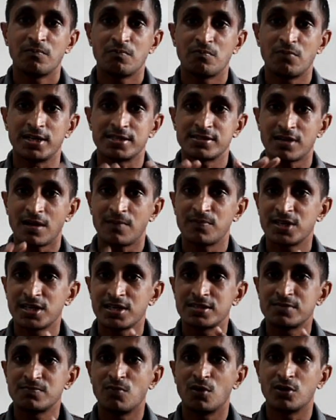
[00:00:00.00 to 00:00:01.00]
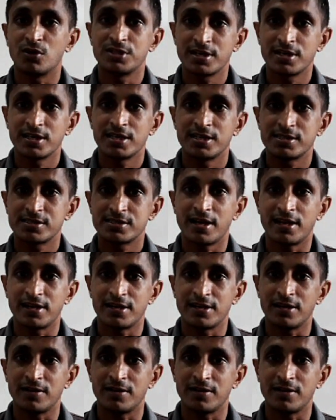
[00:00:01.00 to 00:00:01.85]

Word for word: But something is bothering inside